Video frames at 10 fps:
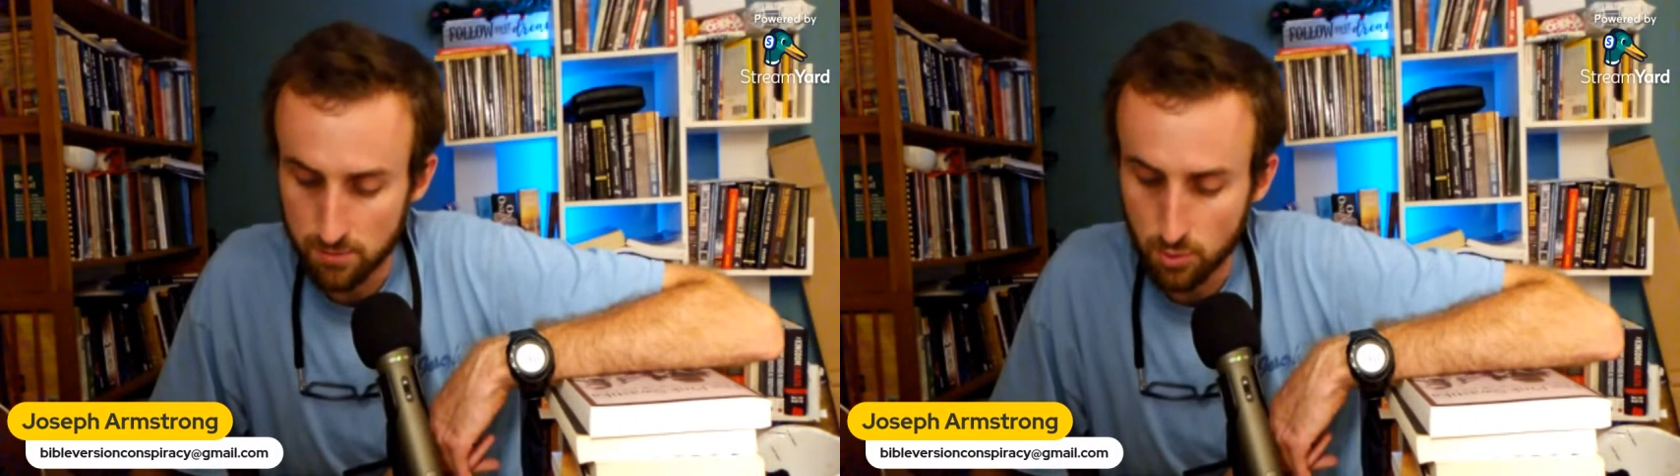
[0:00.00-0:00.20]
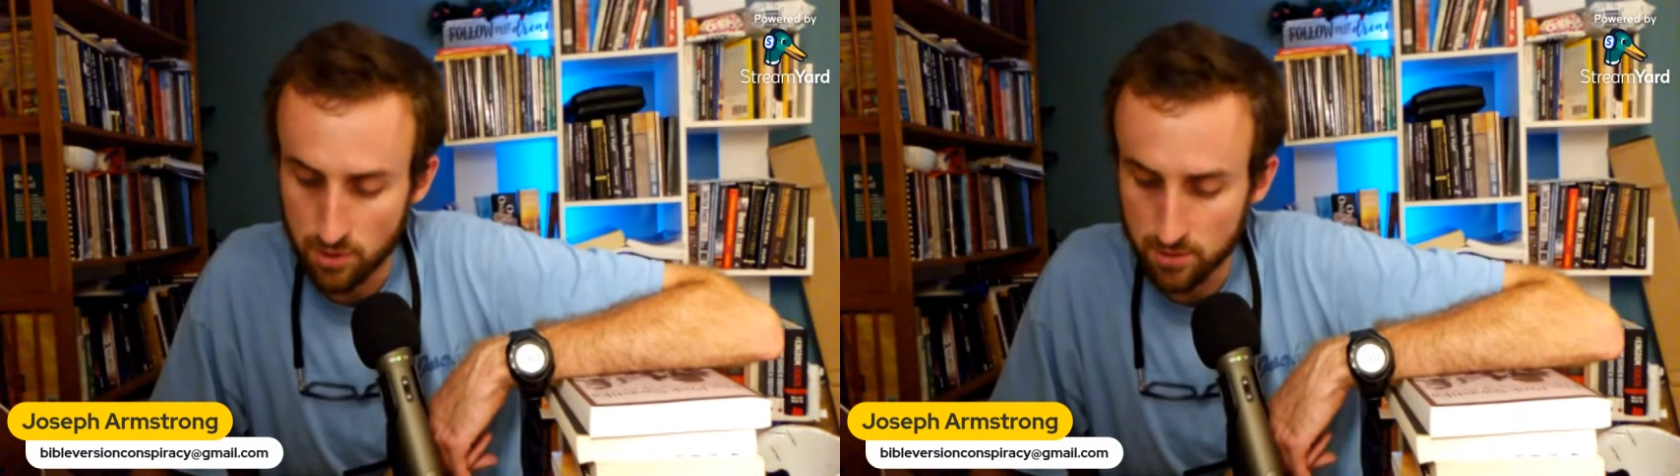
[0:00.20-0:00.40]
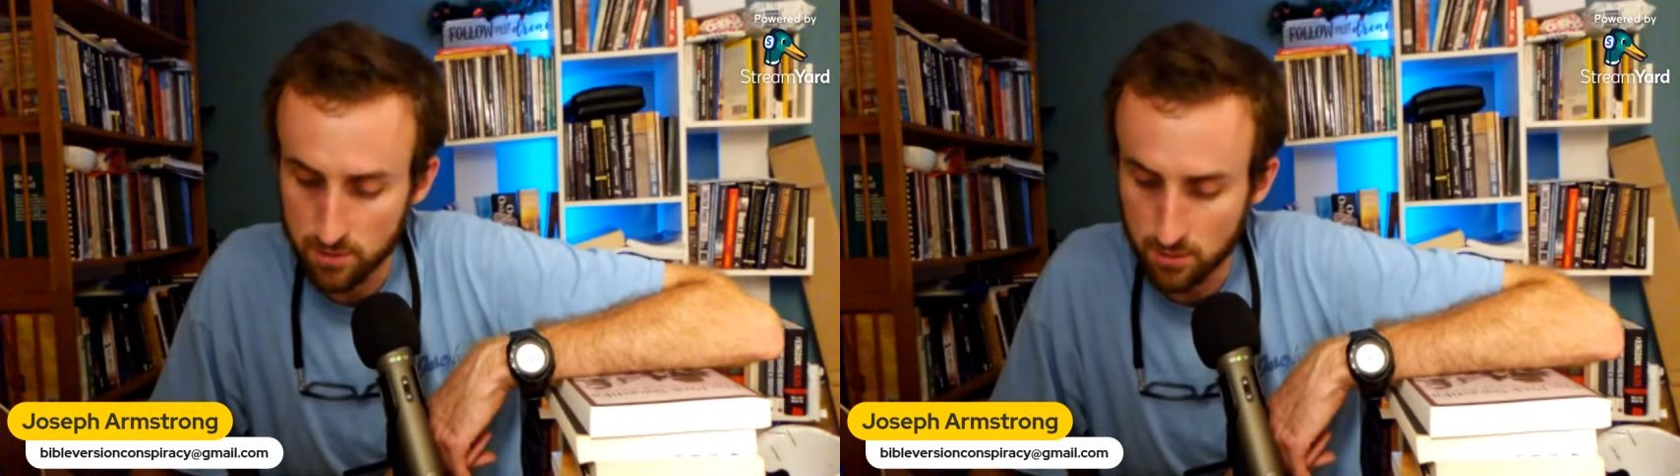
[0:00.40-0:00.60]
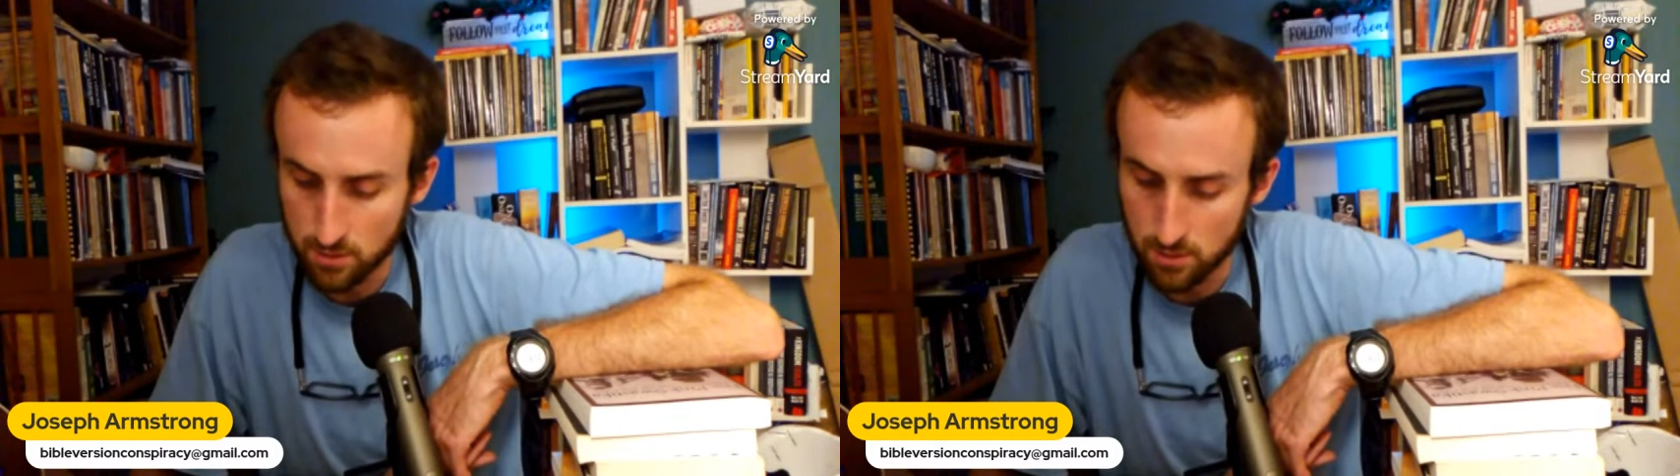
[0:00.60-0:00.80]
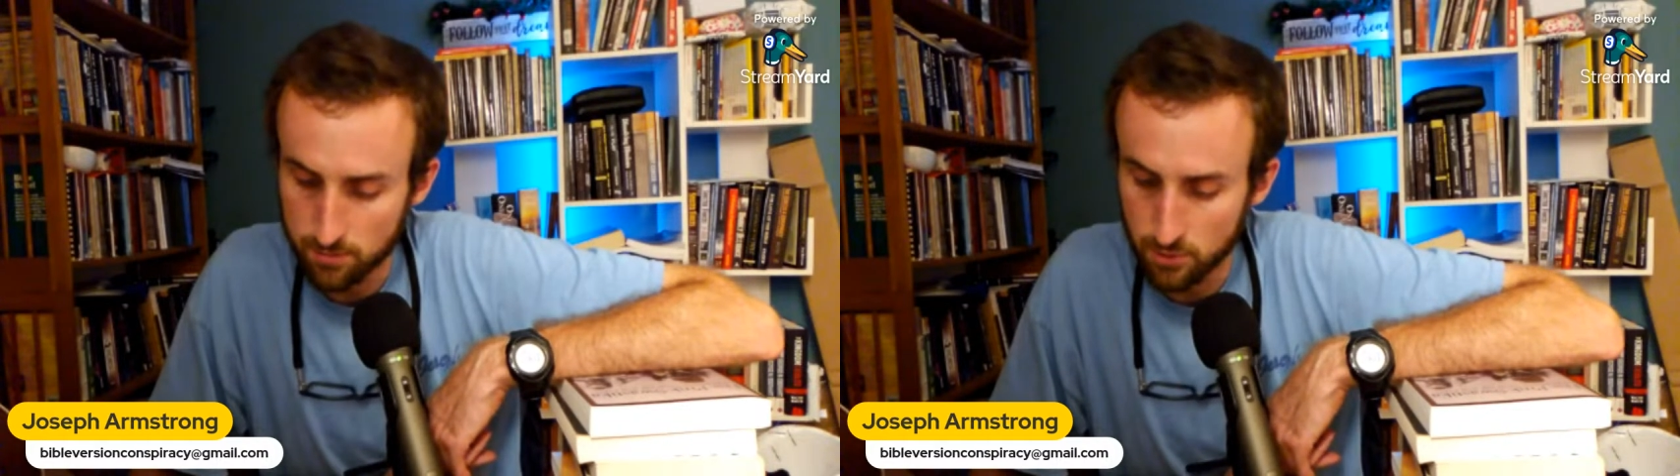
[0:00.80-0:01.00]
Brantley, The
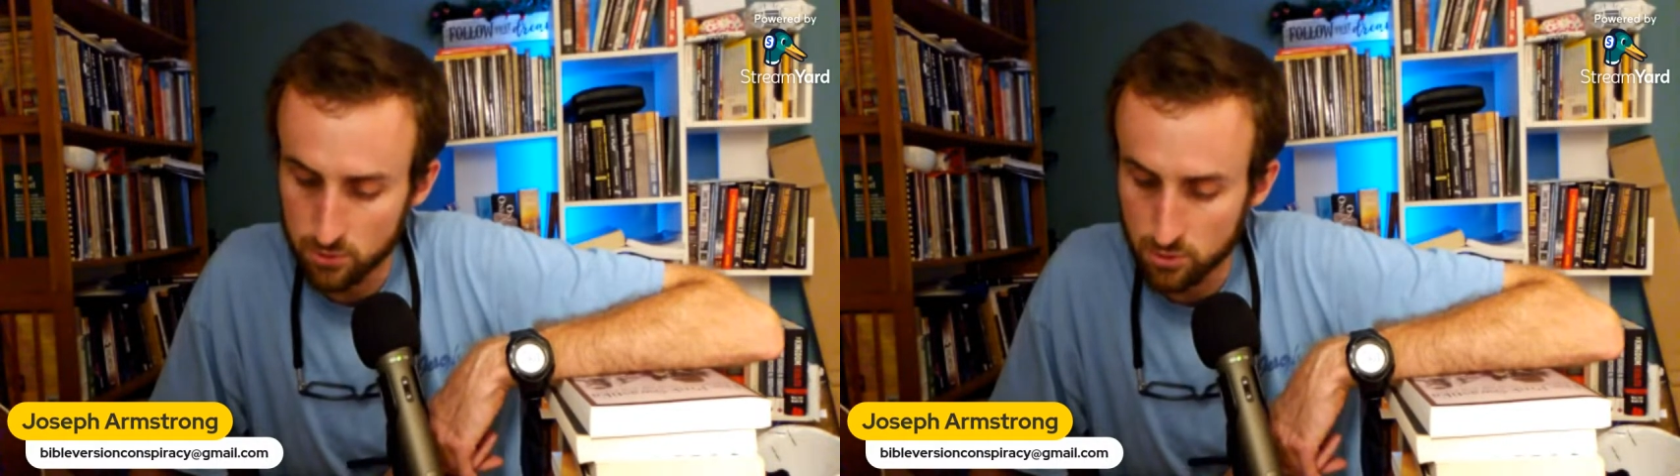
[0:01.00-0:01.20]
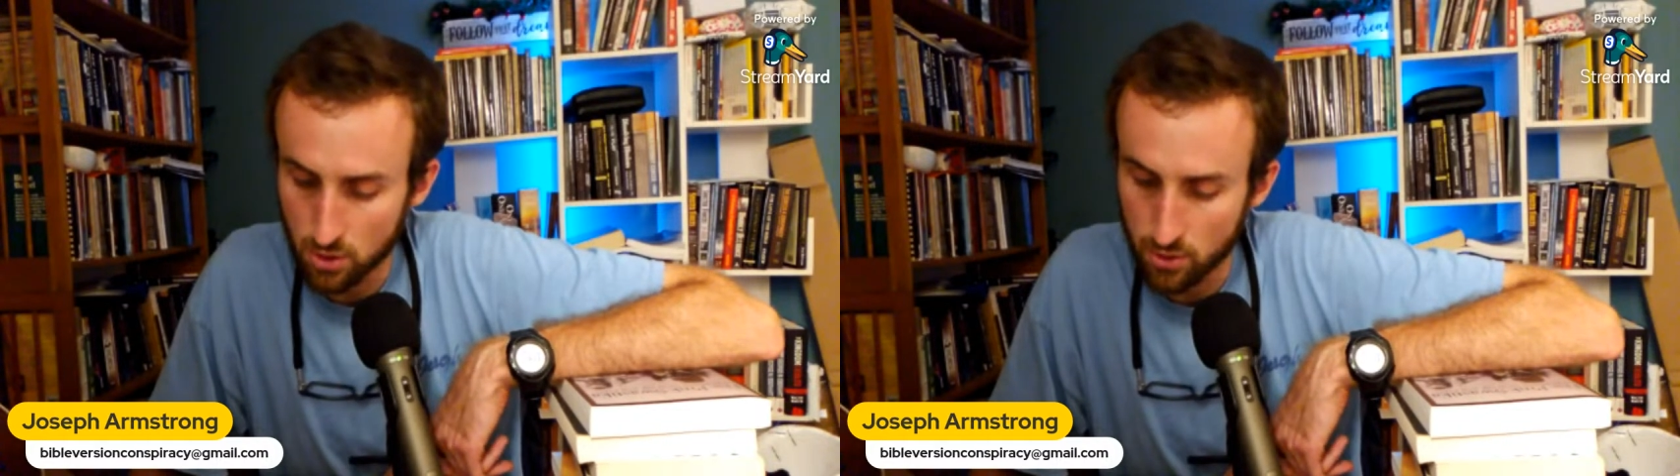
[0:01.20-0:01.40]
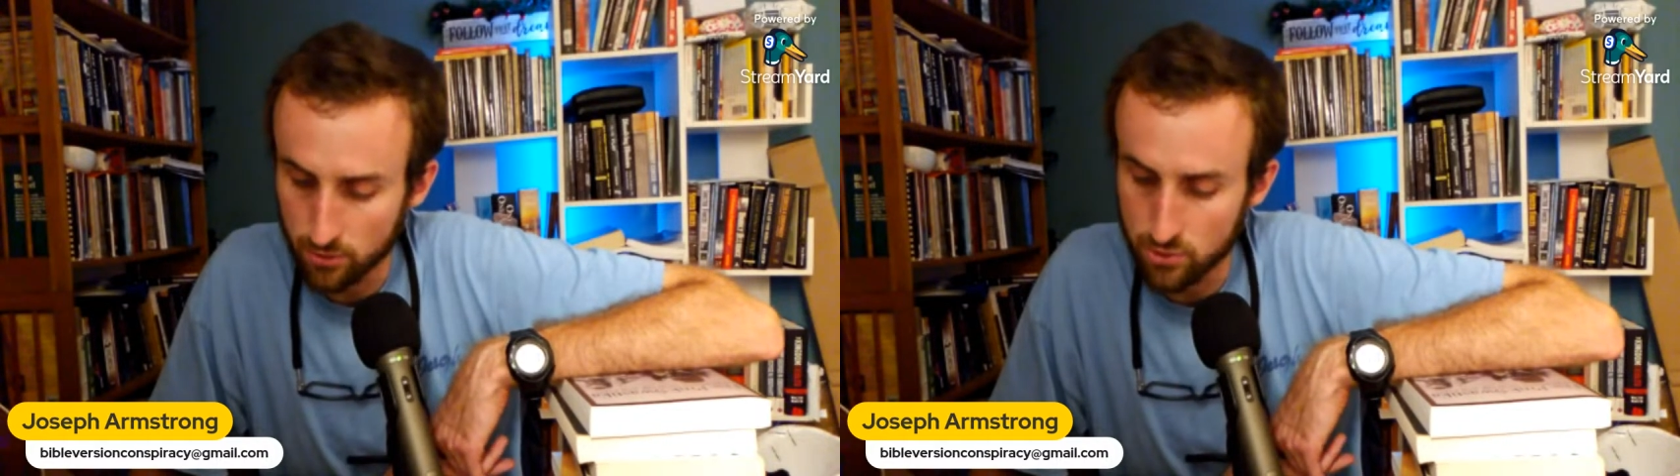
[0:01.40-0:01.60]
Columbian Star and